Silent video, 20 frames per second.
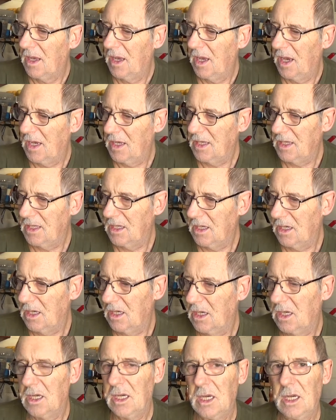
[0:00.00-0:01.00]
And of
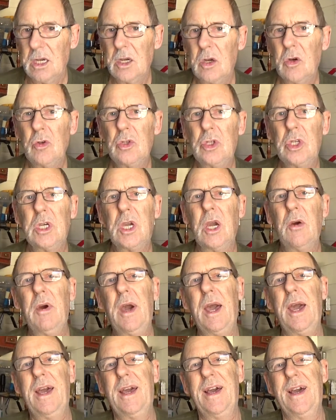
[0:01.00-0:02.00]
course you go,
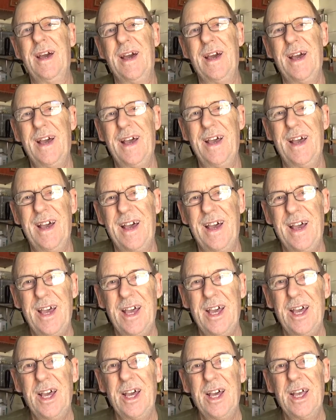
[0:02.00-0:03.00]
they
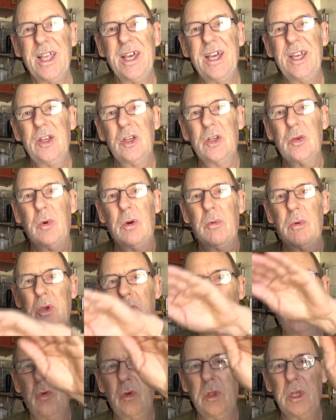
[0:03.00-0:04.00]
used to what we
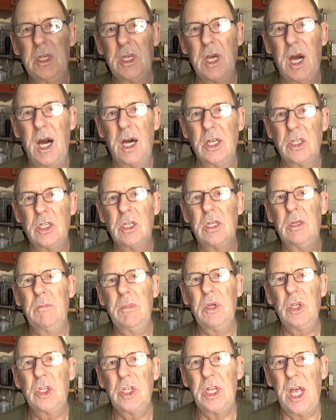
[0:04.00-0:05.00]
call these arches,
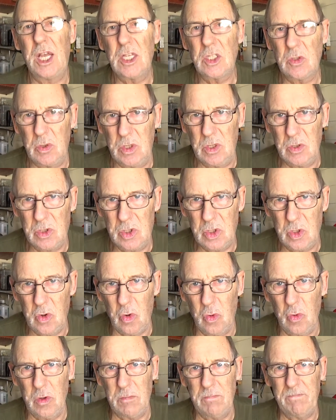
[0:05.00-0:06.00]
mission huts we used to
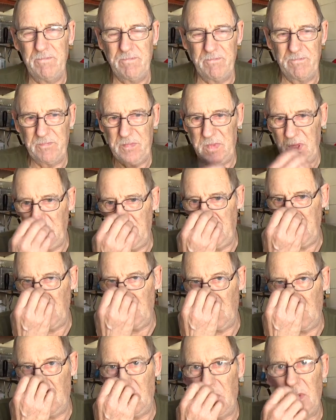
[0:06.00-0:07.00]
call them, a bit
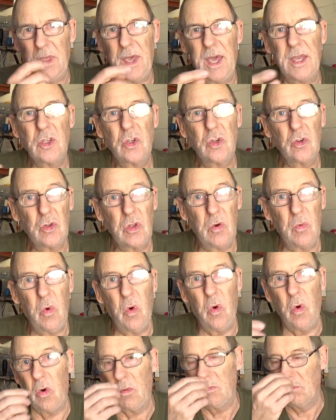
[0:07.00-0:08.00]
like what they had during the
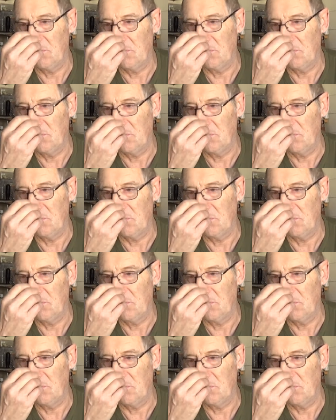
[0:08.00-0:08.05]
war.